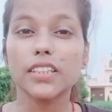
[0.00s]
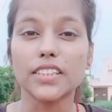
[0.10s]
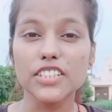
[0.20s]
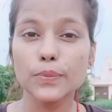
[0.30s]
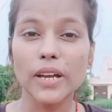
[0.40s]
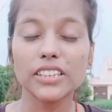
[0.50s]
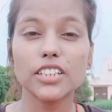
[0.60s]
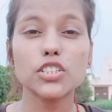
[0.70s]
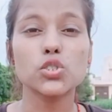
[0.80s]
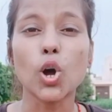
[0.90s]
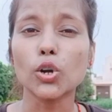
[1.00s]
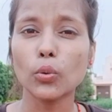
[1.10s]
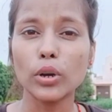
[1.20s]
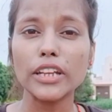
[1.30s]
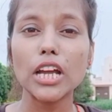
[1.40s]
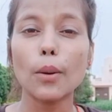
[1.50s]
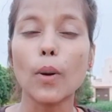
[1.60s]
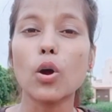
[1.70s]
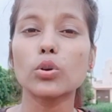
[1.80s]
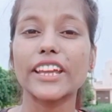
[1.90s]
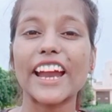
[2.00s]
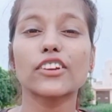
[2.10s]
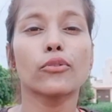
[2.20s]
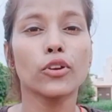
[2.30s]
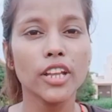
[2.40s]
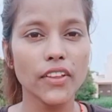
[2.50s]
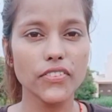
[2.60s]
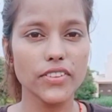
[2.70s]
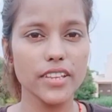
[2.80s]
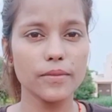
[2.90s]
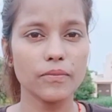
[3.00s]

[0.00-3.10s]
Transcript: This method is not only about get fluency,